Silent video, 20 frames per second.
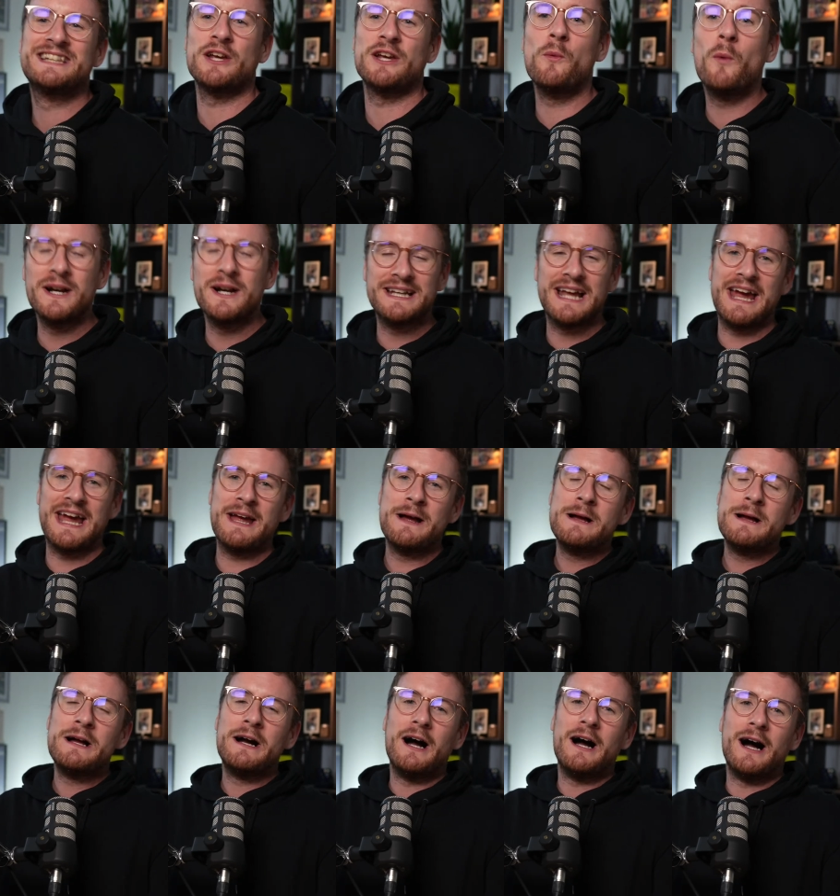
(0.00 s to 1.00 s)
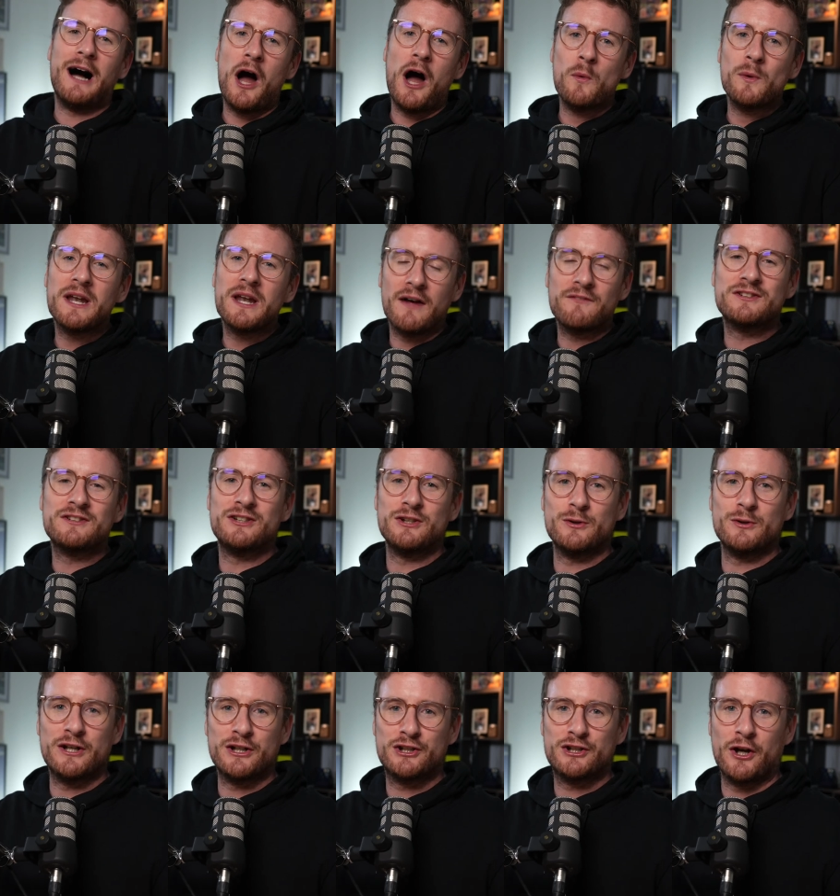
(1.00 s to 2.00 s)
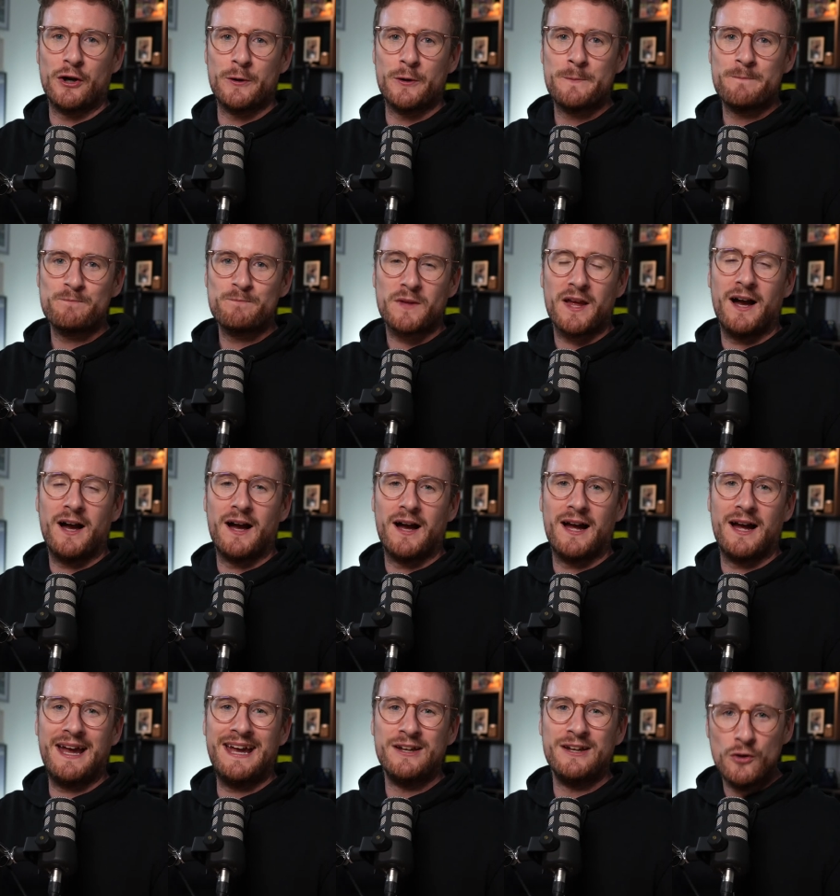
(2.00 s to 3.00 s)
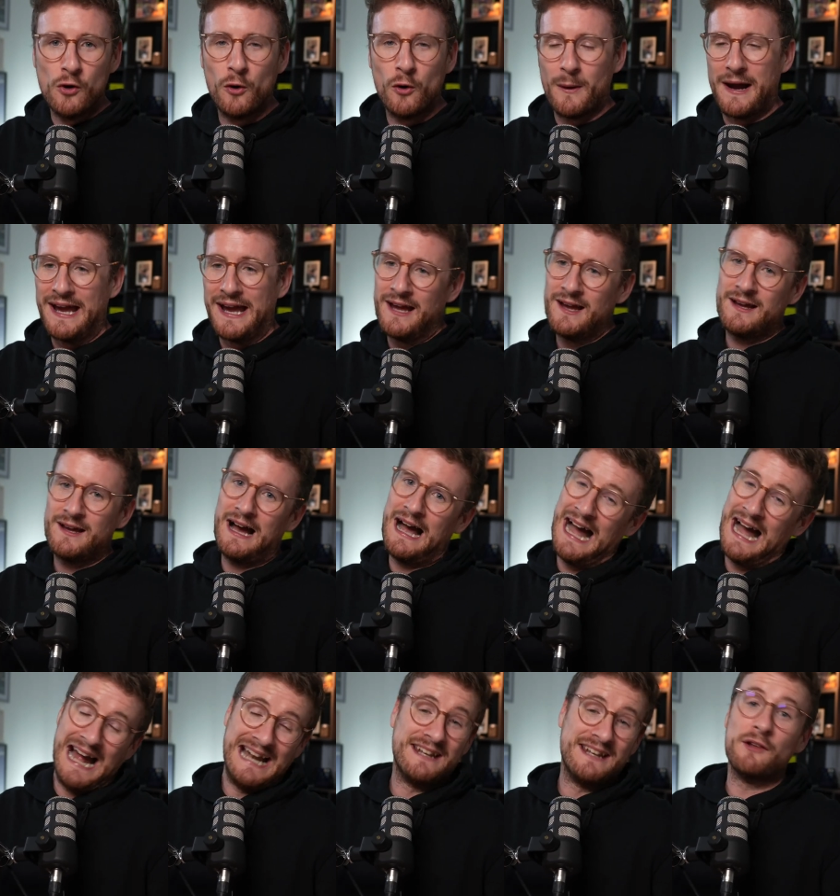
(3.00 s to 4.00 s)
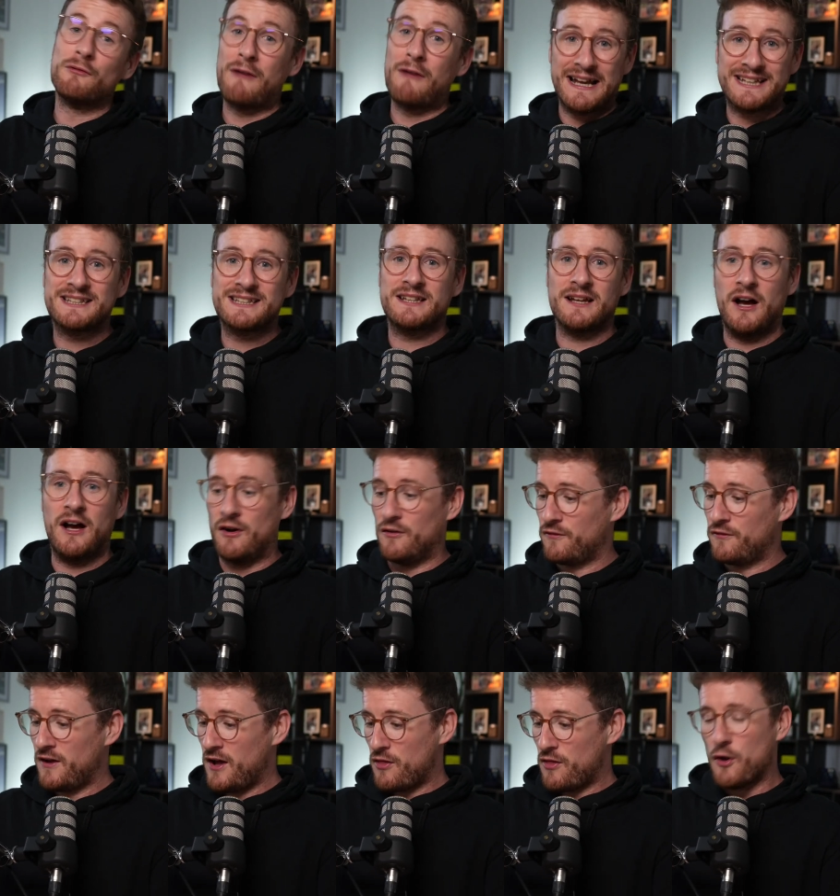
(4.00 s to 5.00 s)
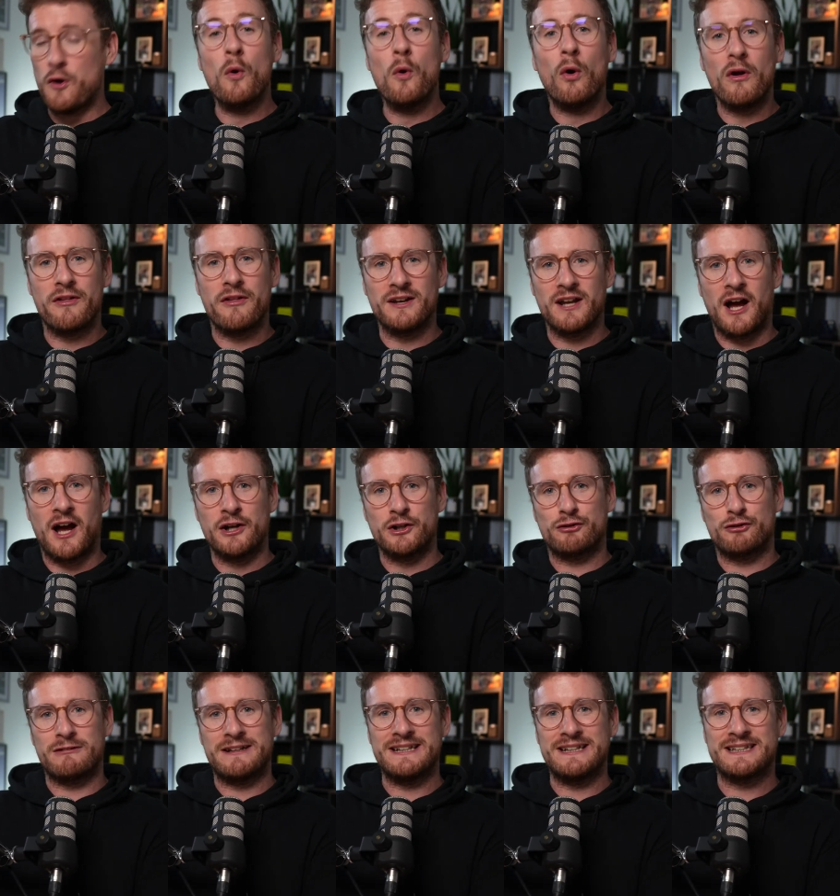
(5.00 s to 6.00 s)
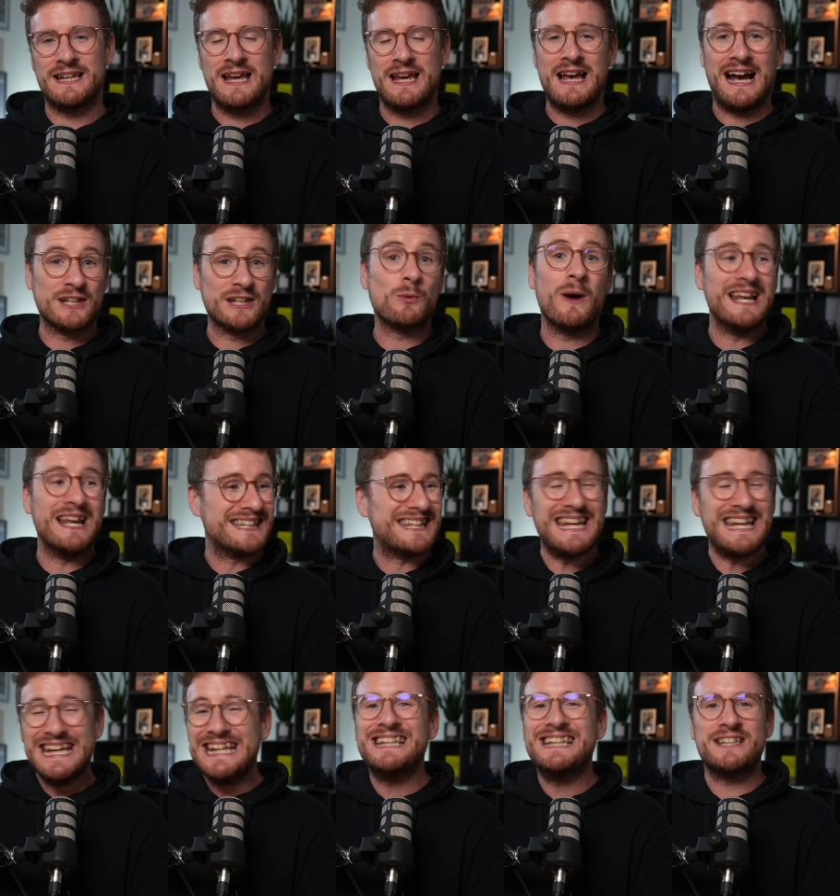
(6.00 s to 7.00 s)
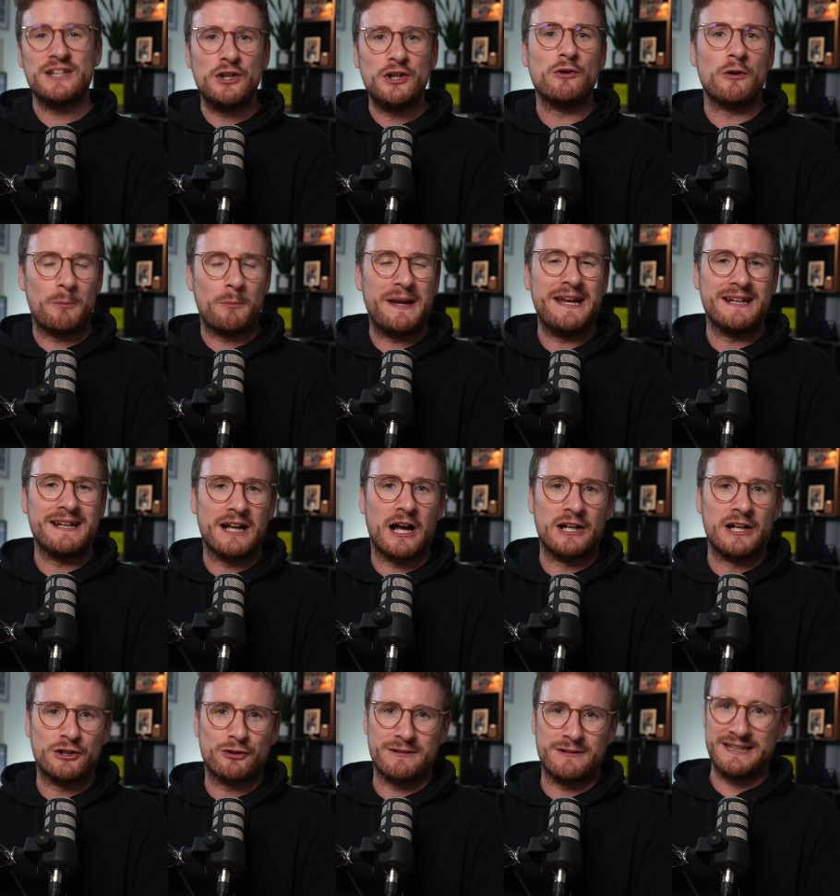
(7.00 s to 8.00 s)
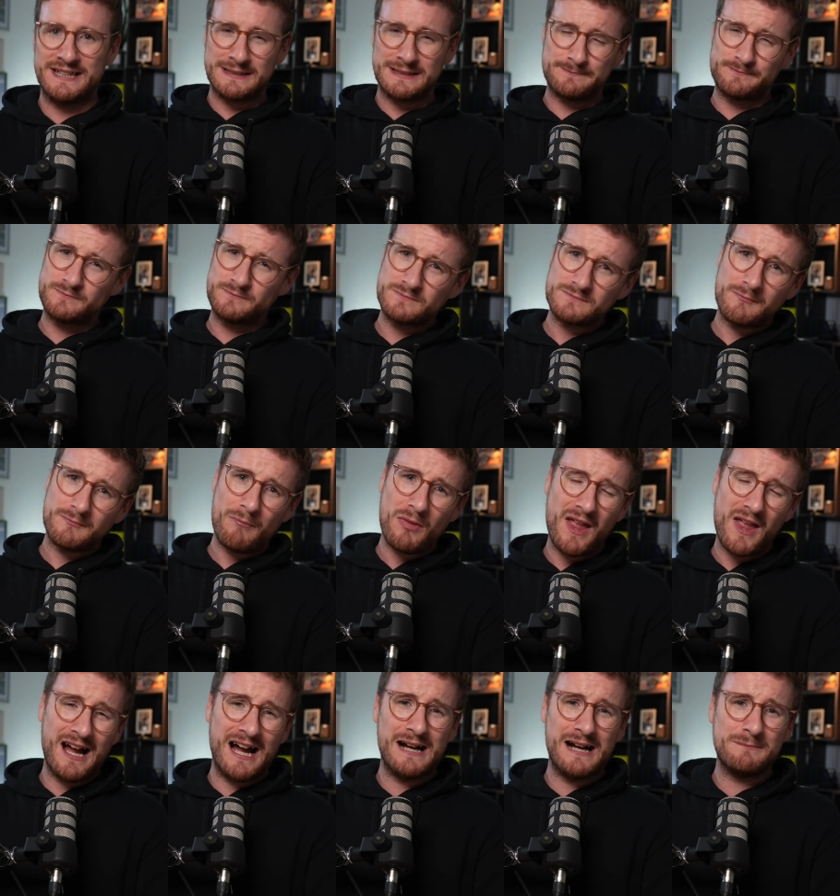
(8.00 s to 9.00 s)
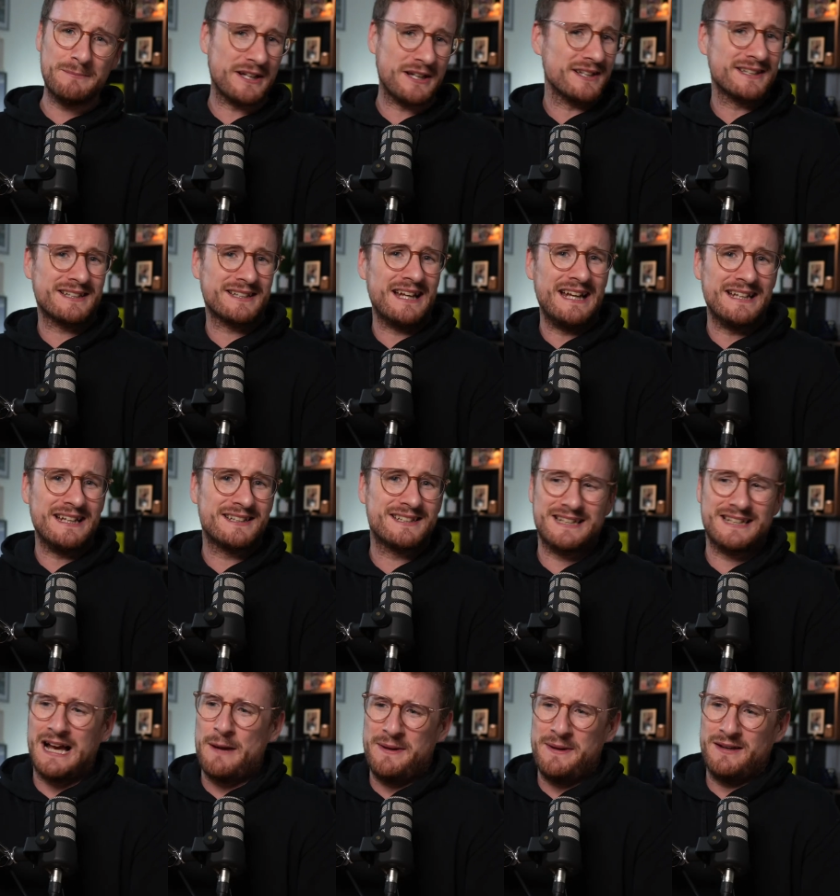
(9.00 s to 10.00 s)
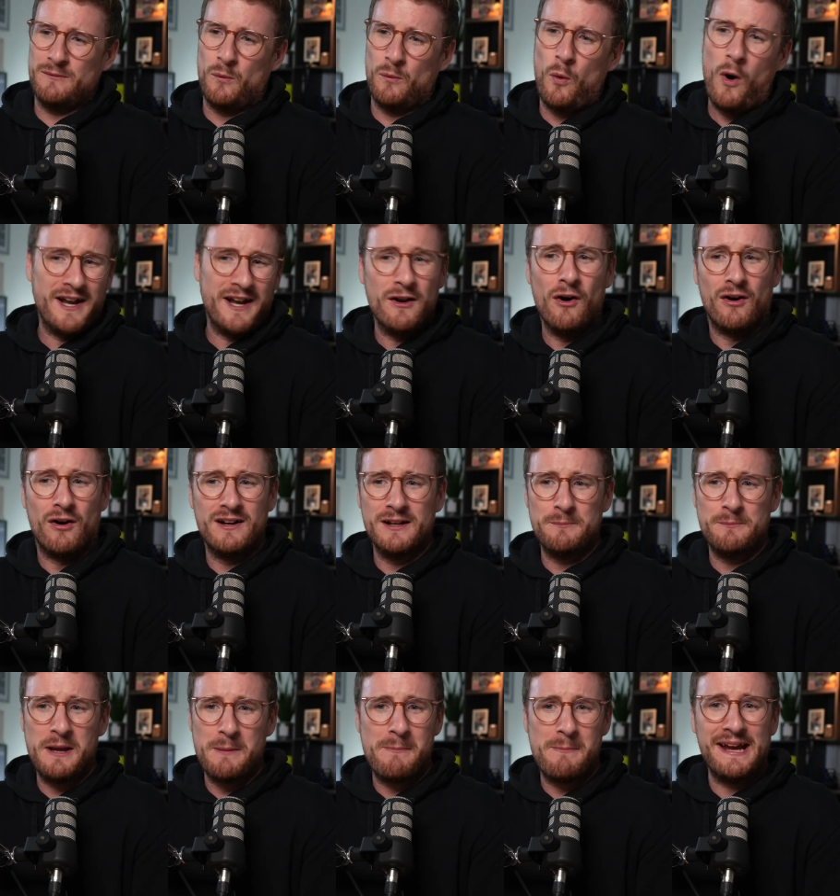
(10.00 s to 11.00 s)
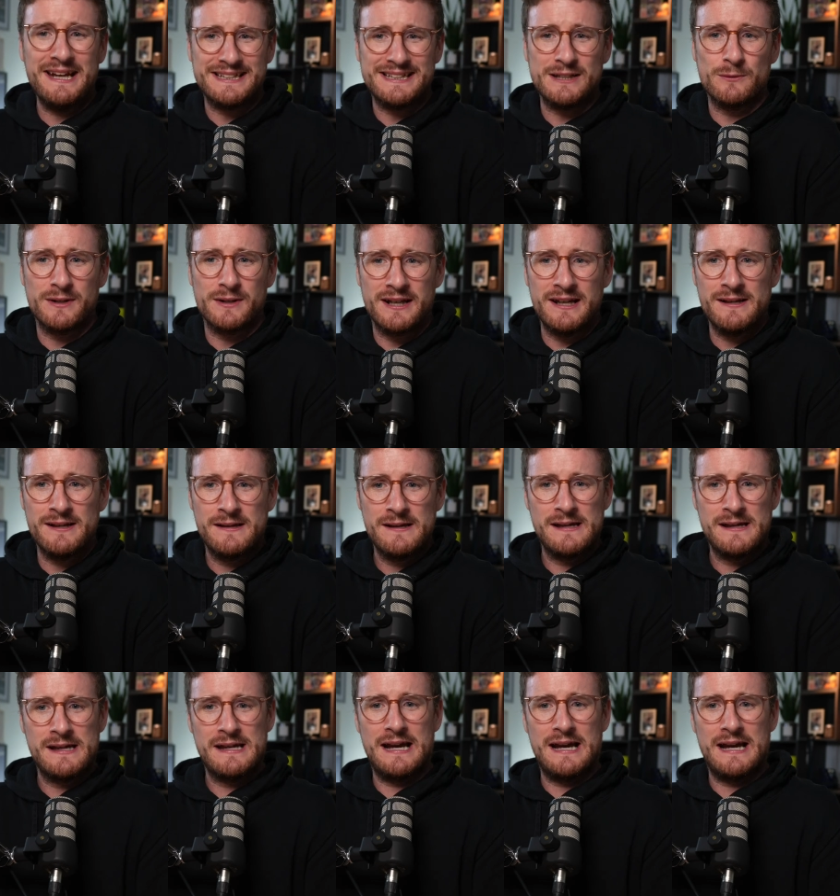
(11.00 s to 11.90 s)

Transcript: So one day, I would love to do a show in Norway and the rest of the northern countries, as well as the Eastern European countries, because why not? It'd be amazing, wouldn't it?